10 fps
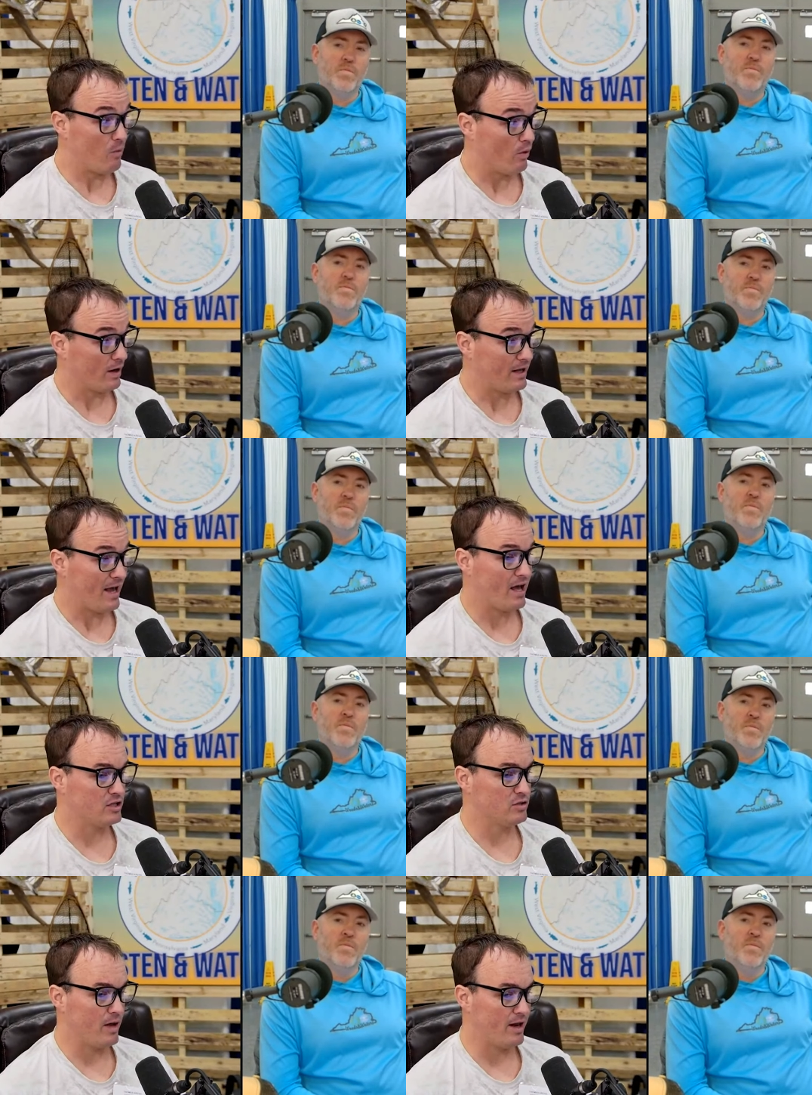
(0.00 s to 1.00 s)
Speaker 1: want to
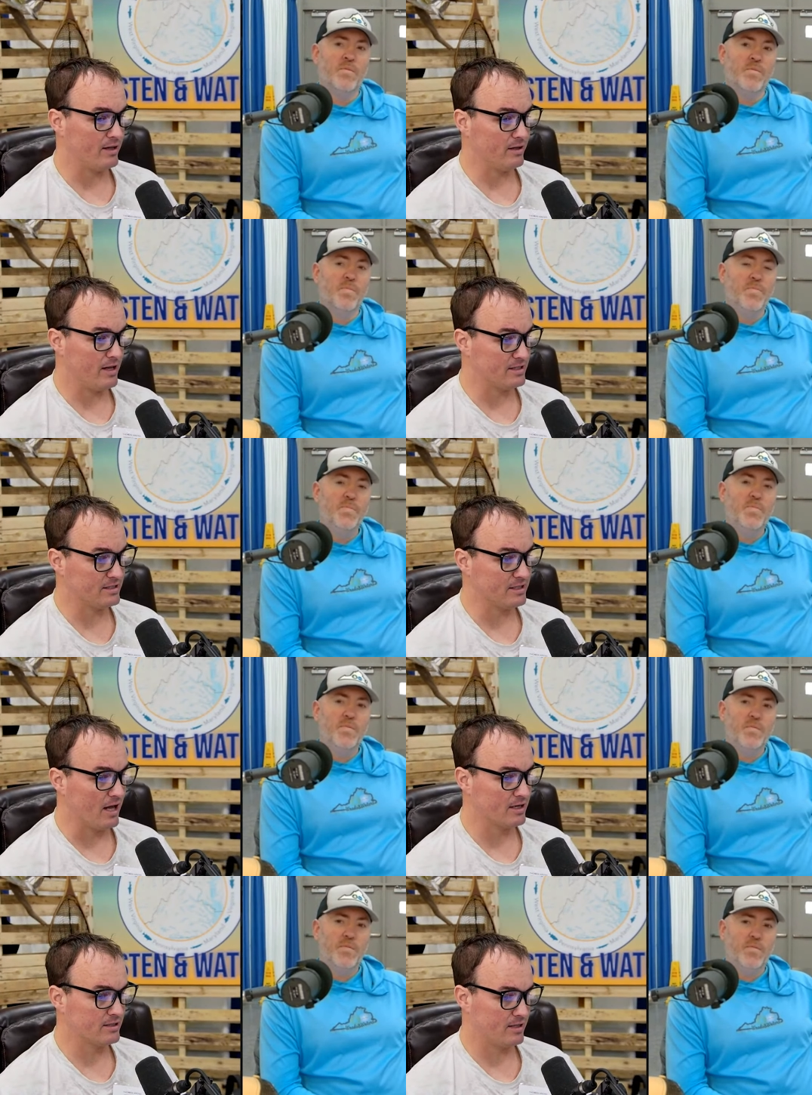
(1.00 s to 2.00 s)
catch. And it, it
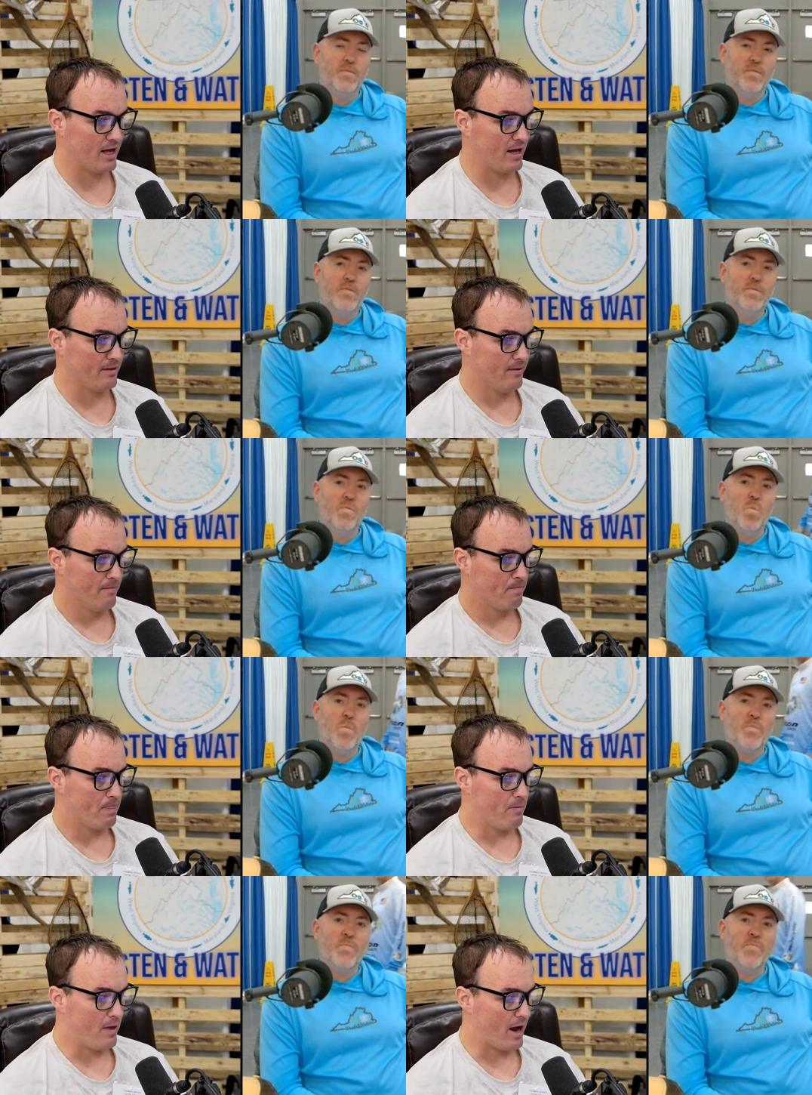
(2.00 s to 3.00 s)
sucks that
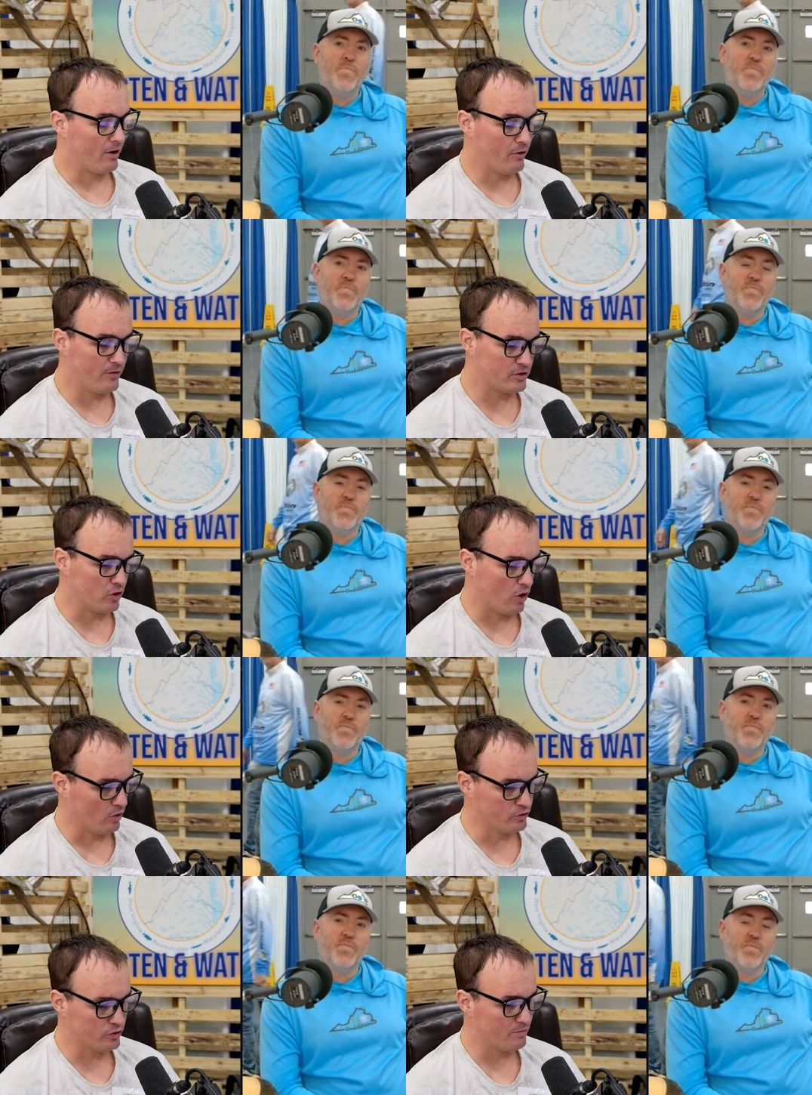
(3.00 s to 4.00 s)
I don't know if it's
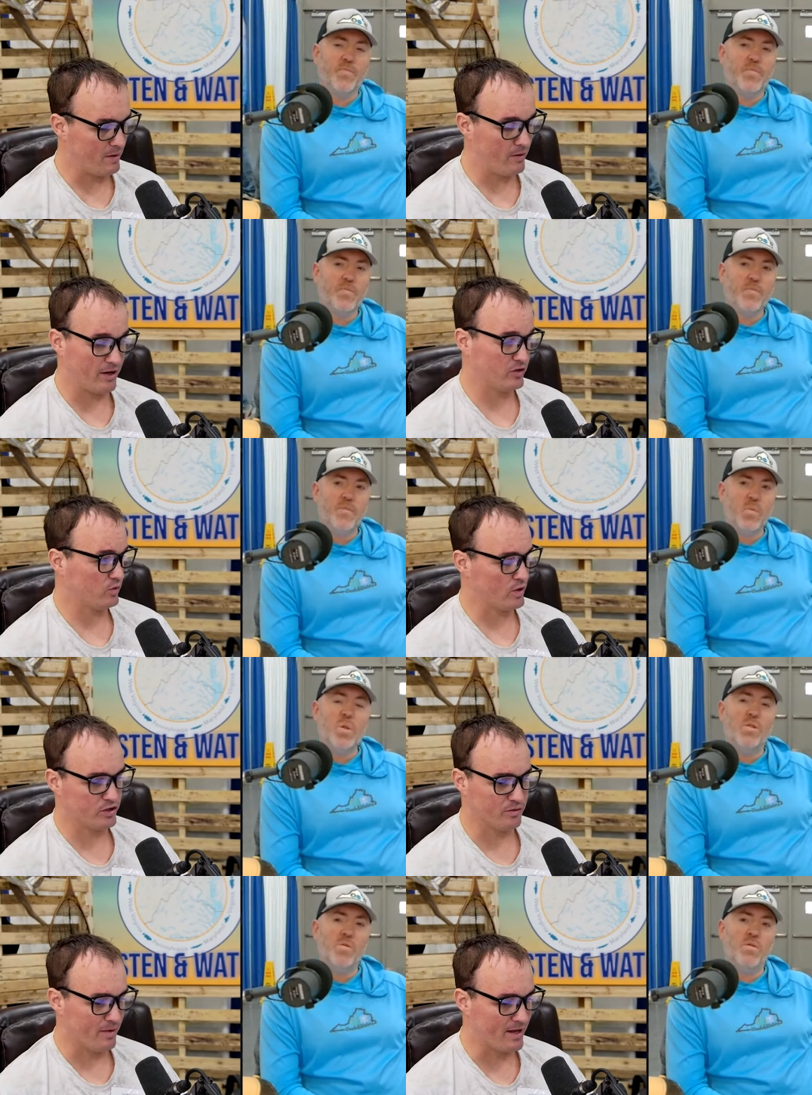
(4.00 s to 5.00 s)
culture. Maybe we got to
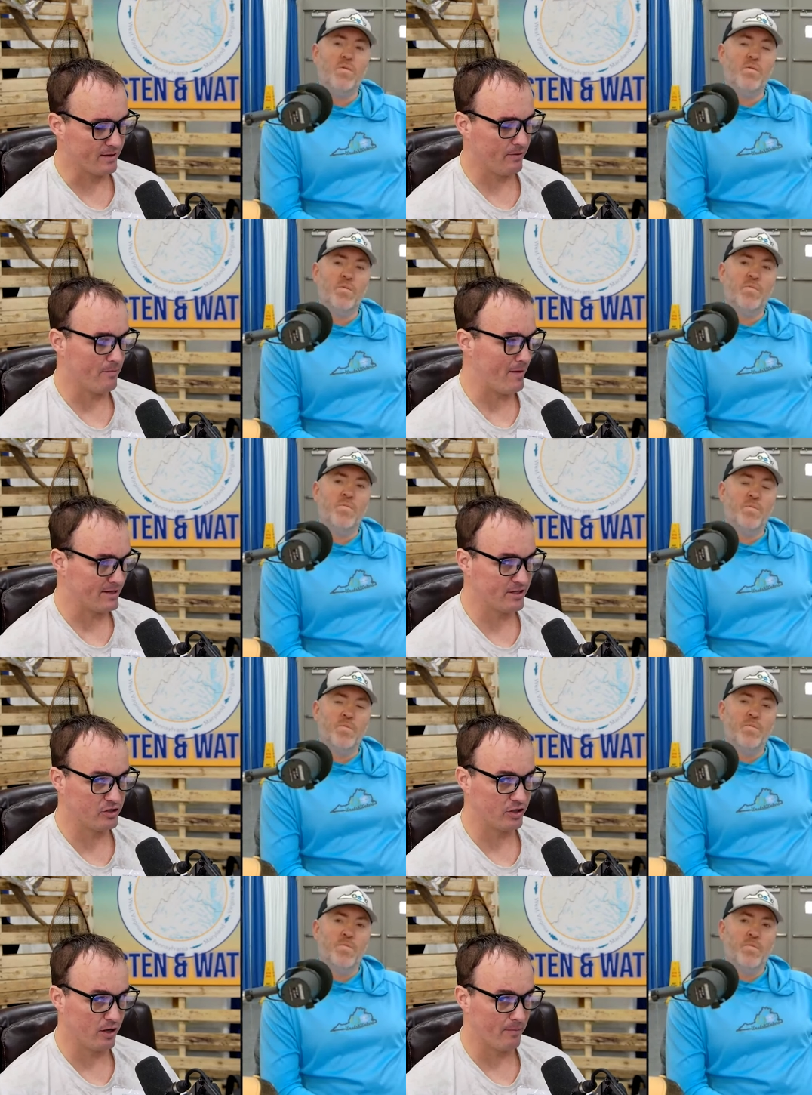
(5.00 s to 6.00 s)
switch the, me- the
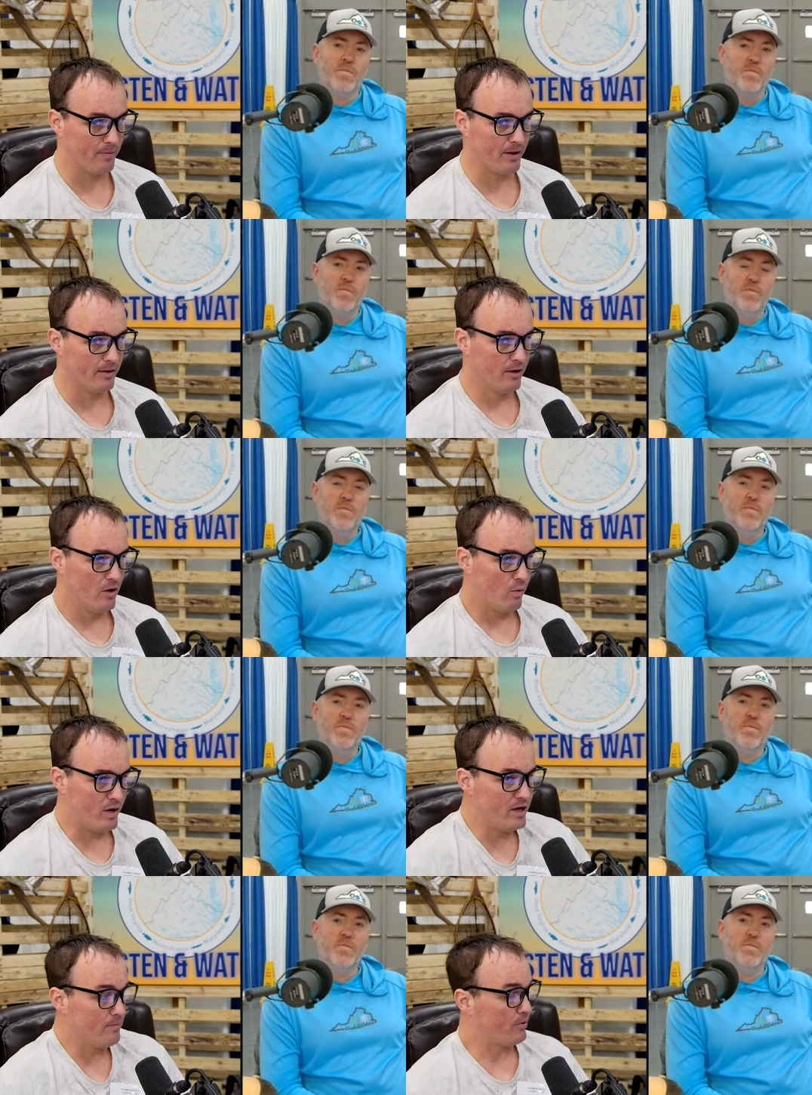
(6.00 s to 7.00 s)
messaging up, but we
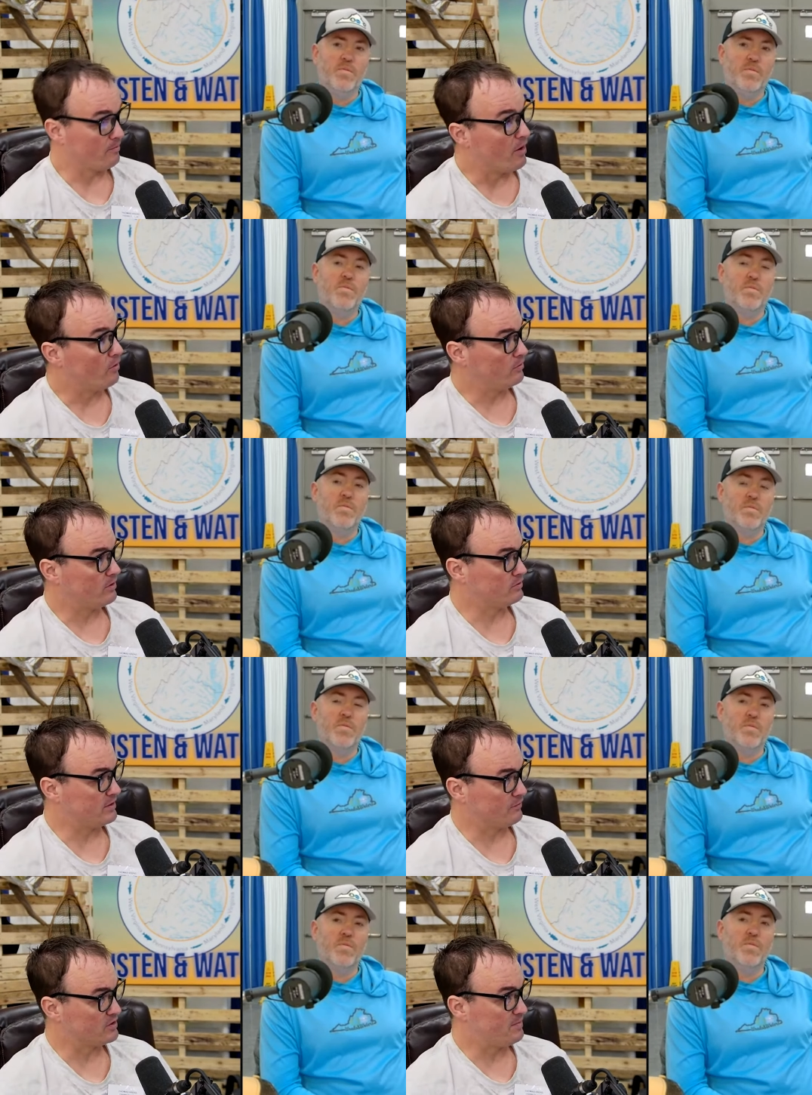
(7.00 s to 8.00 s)
need to promote those
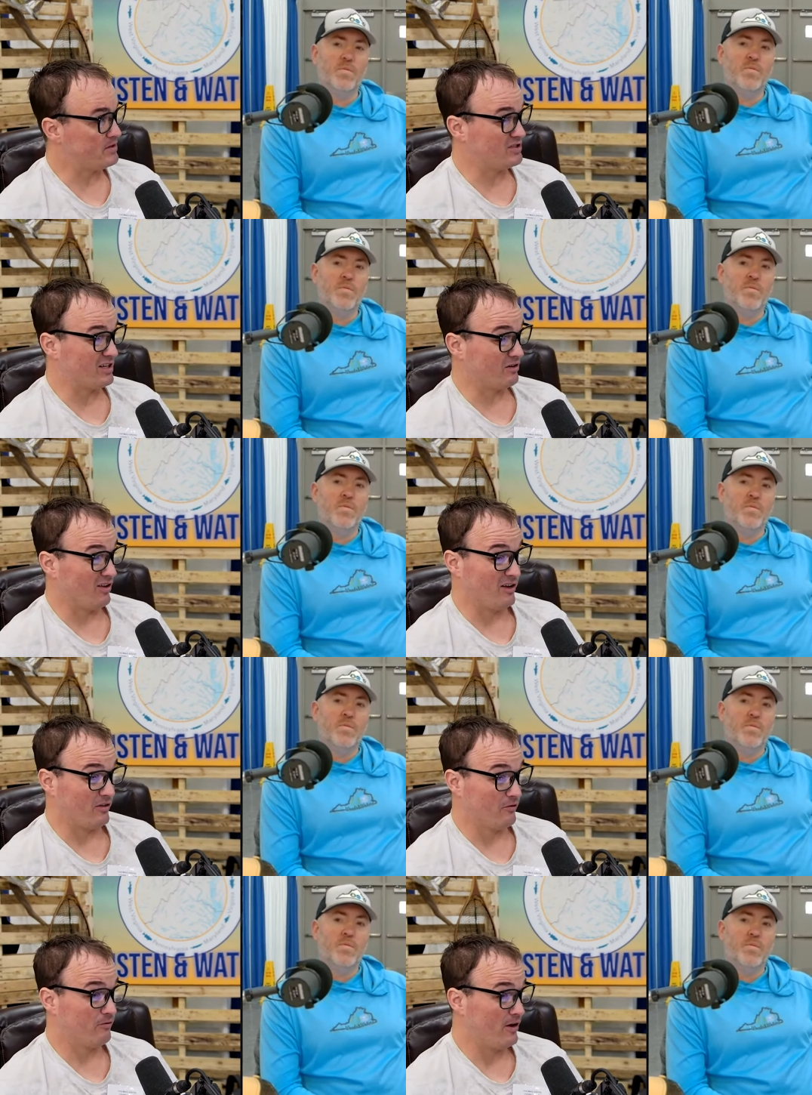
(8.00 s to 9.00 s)
different species that are like,
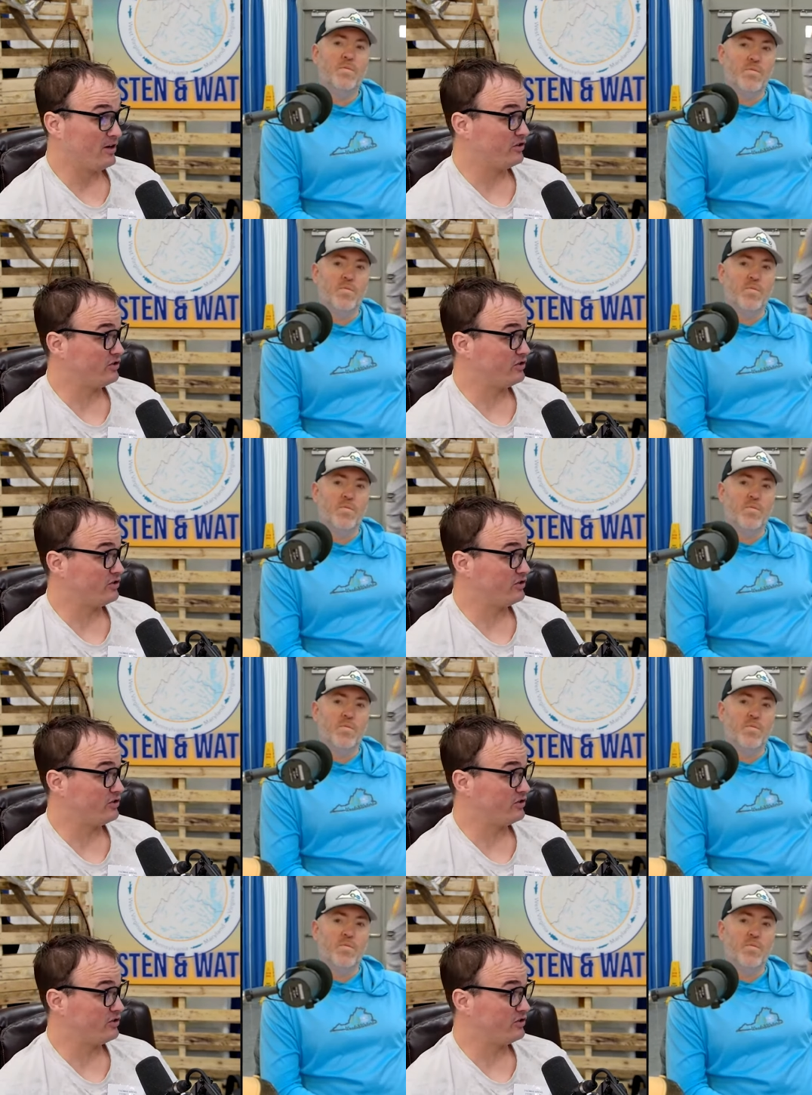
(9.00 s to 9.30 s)
they're fun as